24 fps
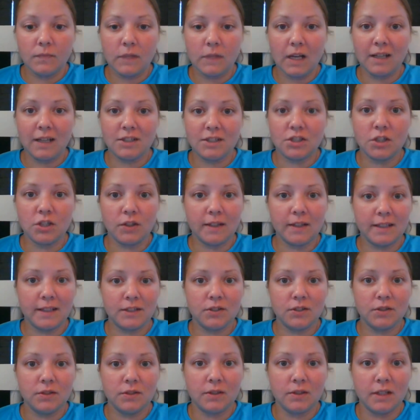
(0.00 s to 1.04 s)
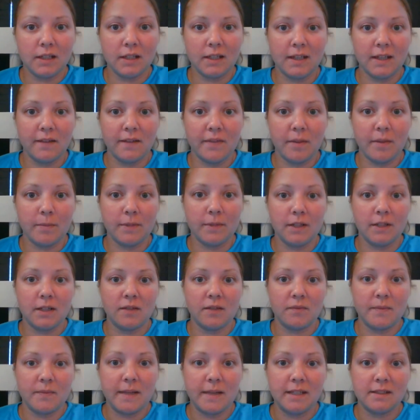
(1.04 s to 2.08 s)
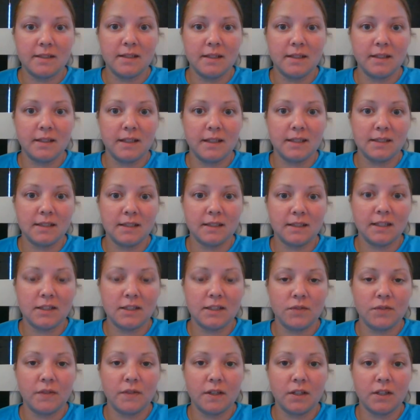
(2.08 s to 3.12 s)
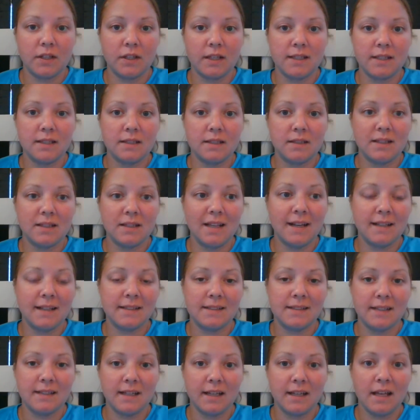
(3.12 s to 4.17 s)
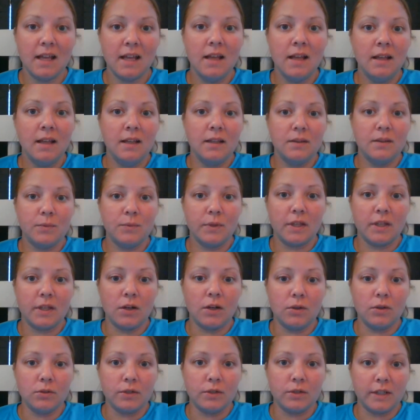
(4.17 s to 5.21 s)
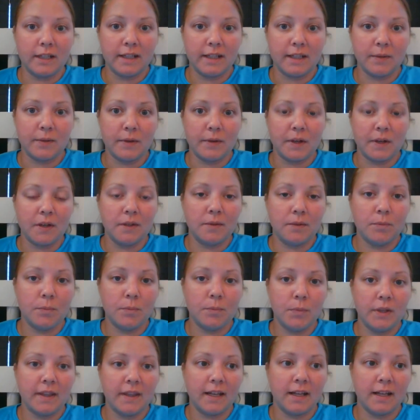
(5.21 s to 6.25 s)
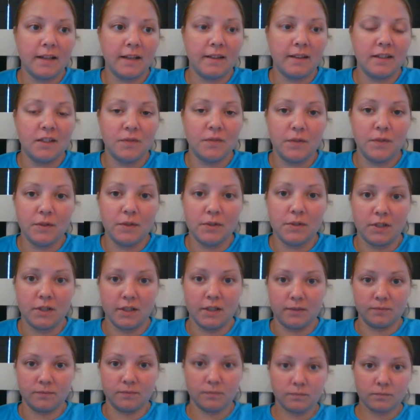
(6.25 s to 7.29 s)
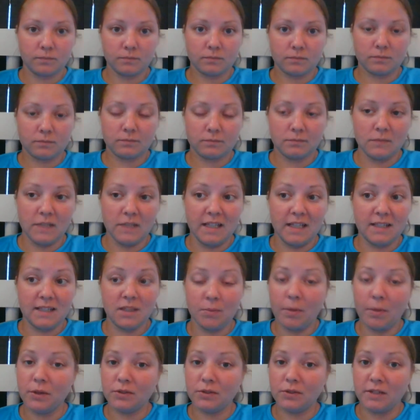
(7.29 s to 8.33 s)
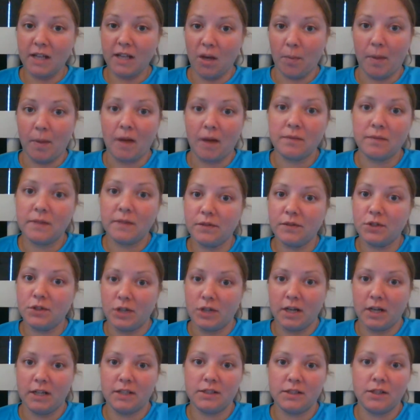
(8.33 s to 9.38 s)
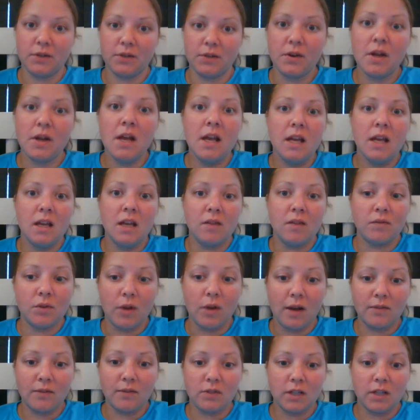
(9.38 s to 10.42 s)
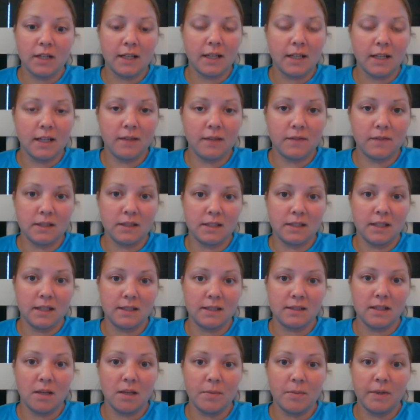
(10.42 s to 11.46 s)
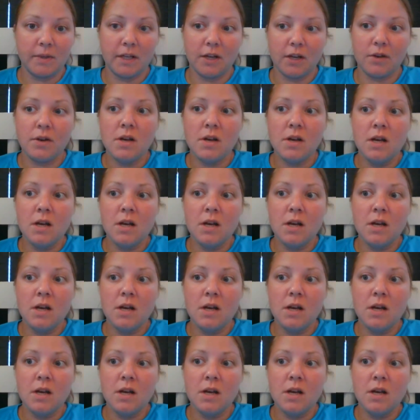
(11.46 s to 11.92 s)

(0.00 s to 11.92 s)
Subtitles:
I just don't like to give them a lot of medicine and things like that. So if they're getting sick with a cold or anything, I can put that in the diffuser and It's supposed to help. I've never tried it. So if you have tried any of these things, let me know.